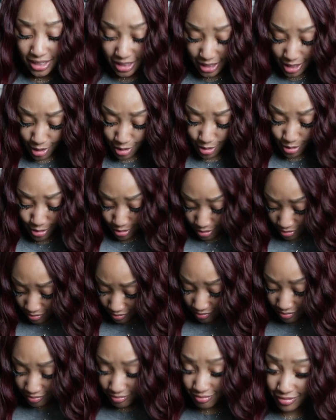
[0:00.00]
So
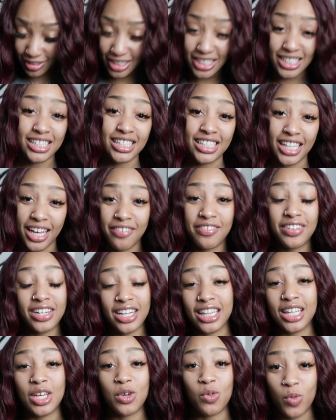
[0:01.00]
she's
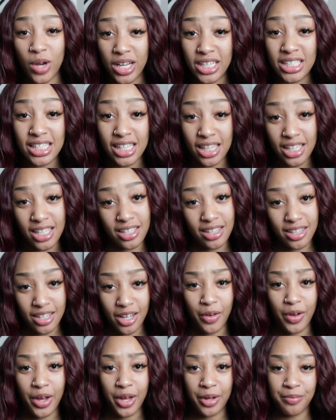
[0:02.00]
definitely waist length,
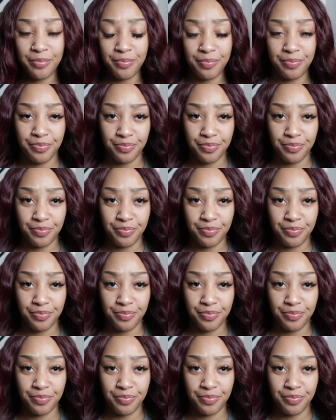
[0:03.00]
okay?